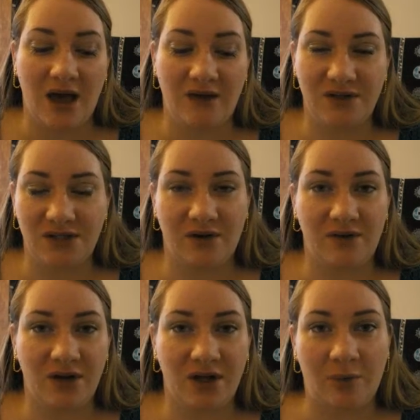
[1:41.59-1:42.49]
I've
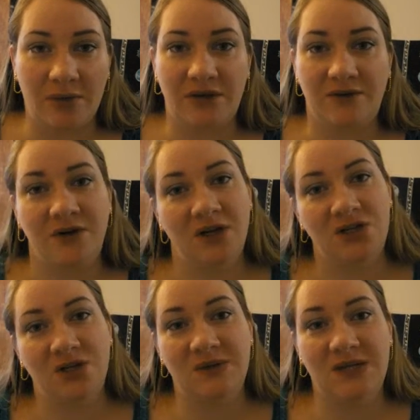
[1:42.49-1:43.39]
discovered a couple of different
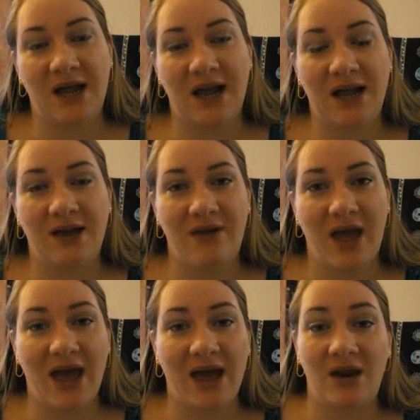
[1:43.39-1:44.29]
issues that I have
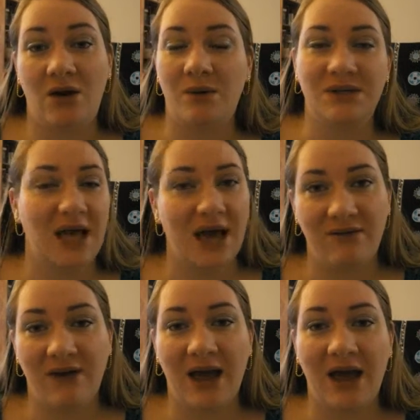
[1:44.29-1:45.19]
had and always
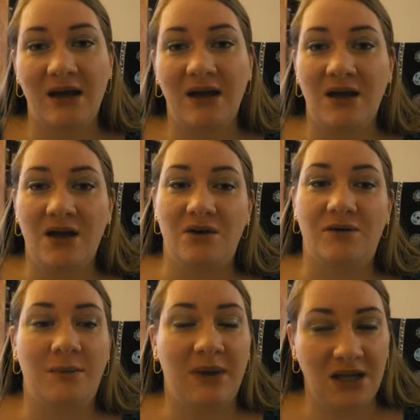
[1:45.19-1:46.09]
have had
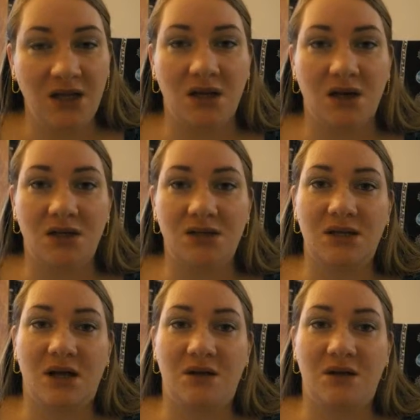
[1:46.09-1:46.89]
for many years